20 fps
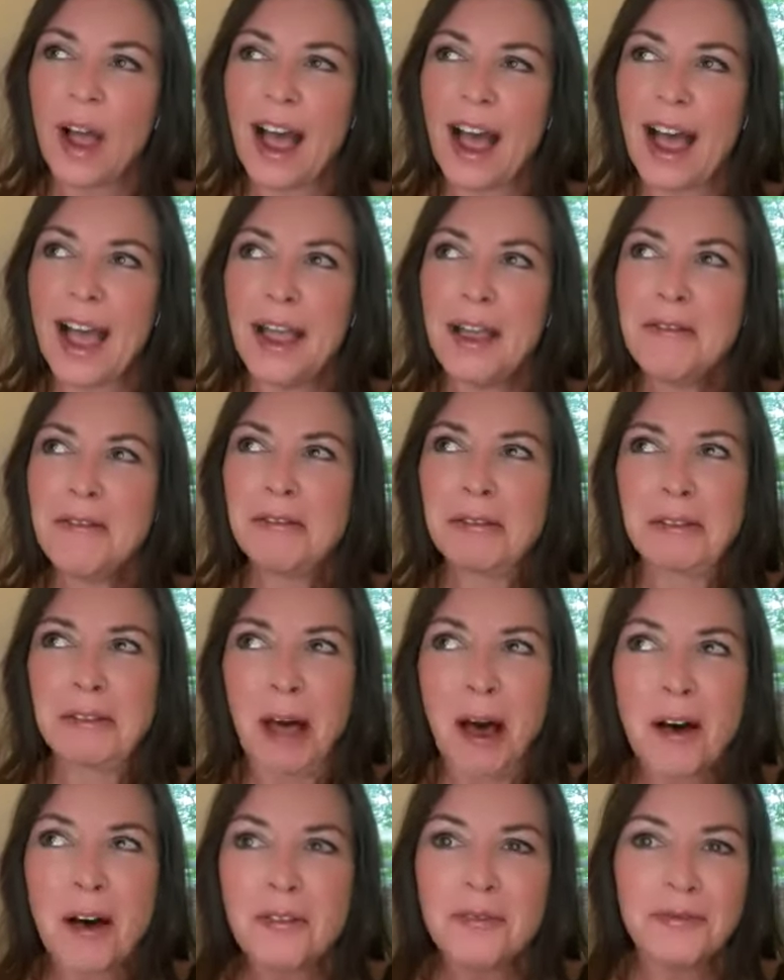I
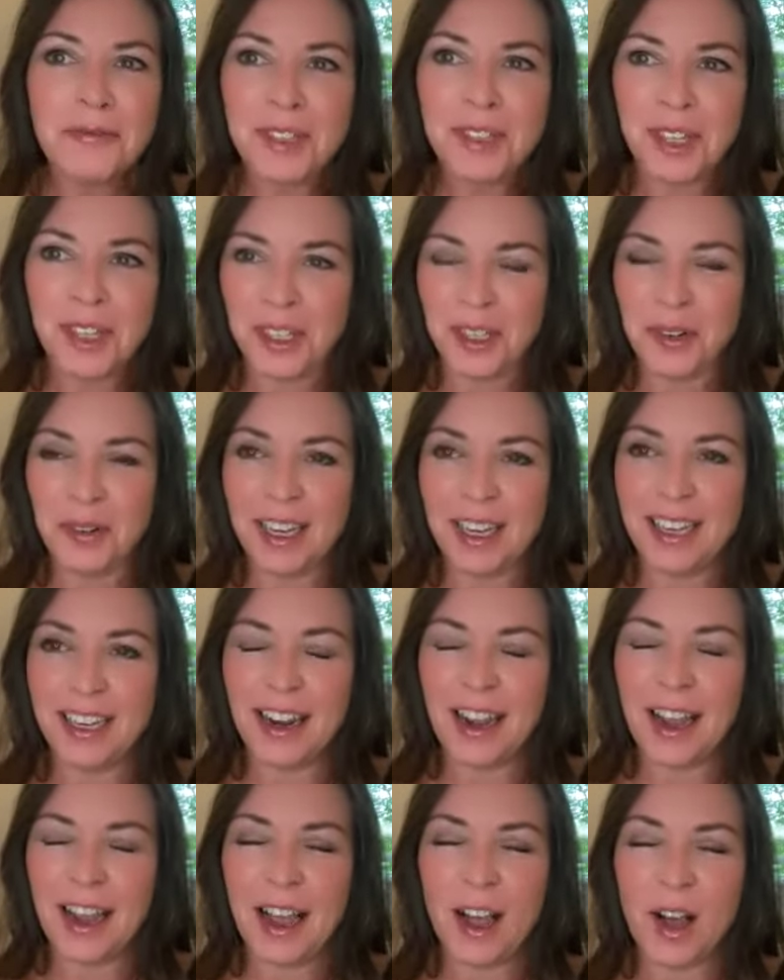love to do it.
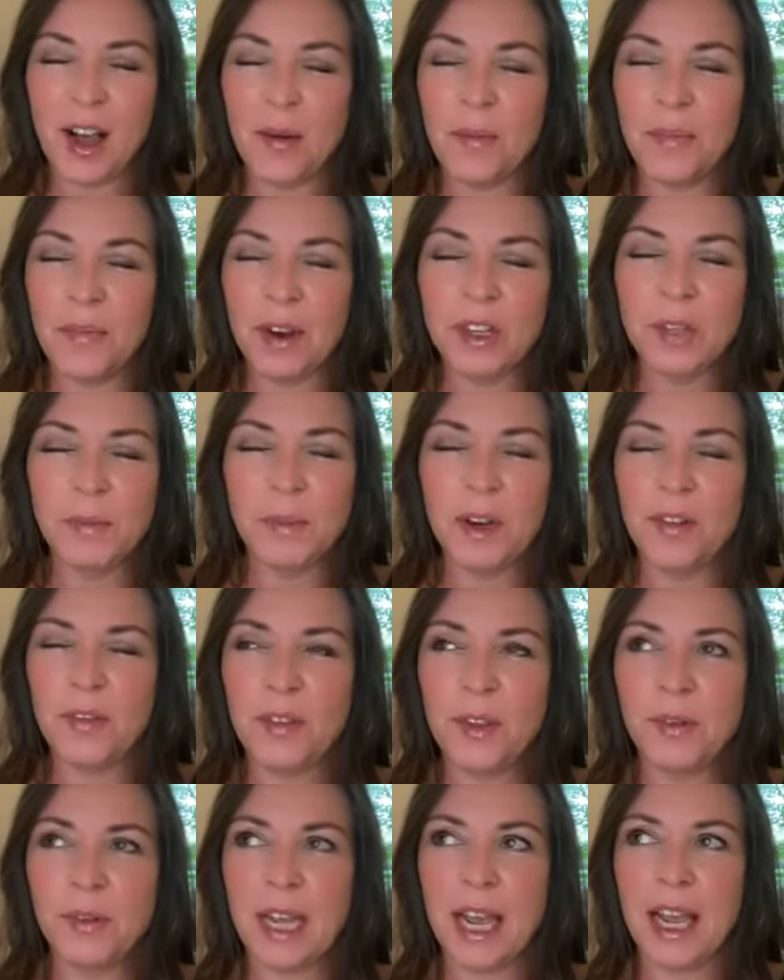There's been a
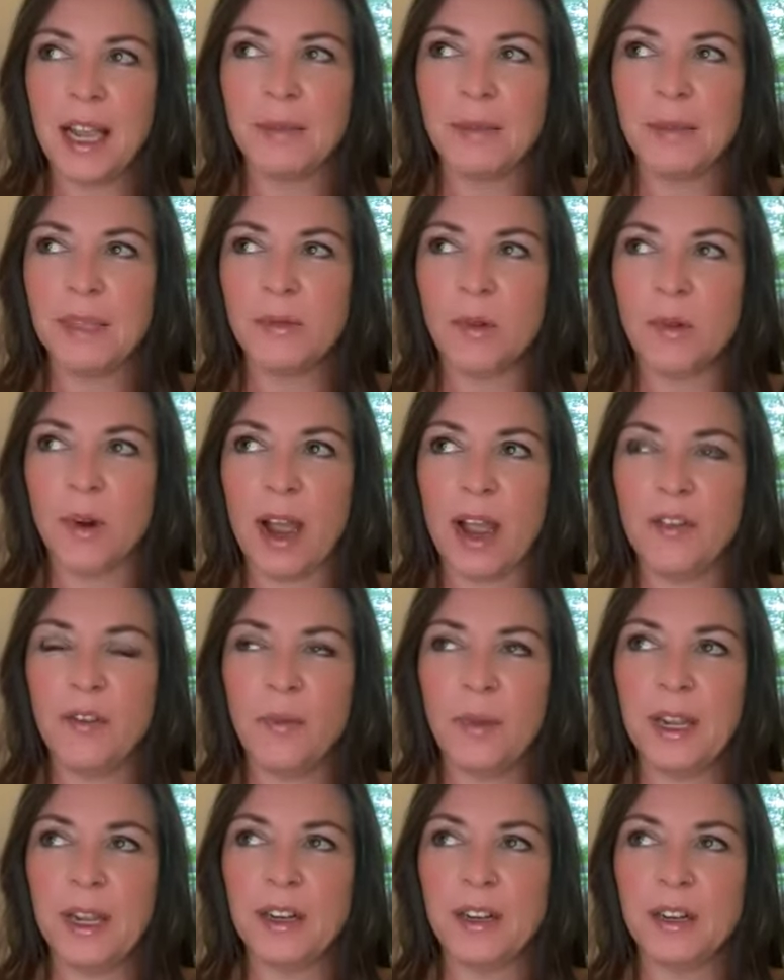few times where
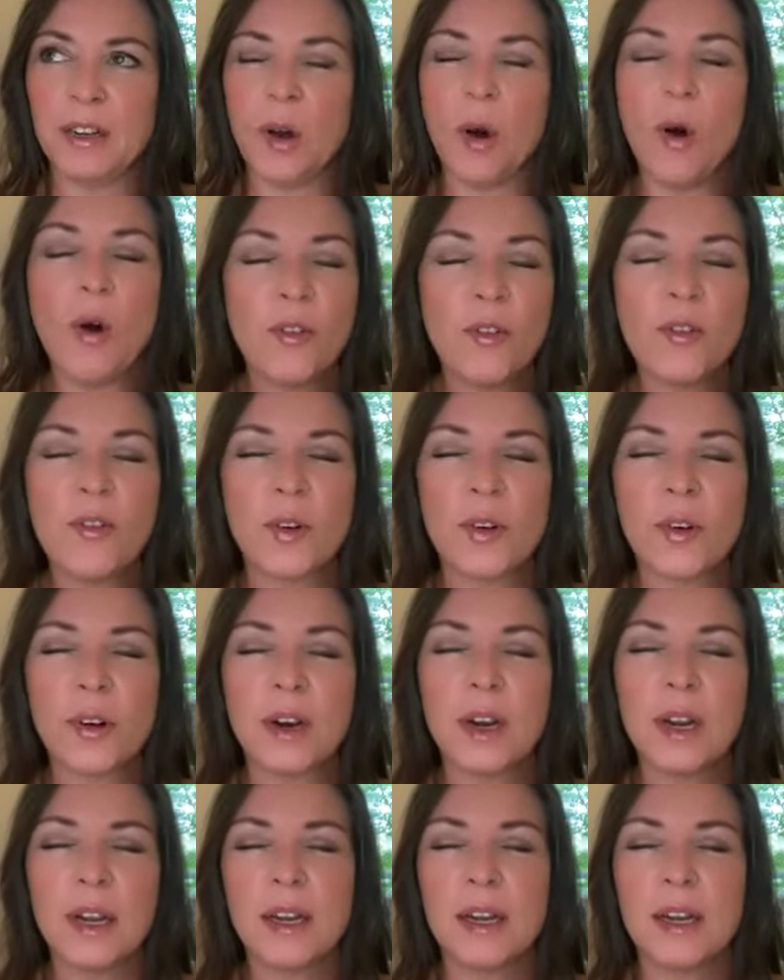I've been over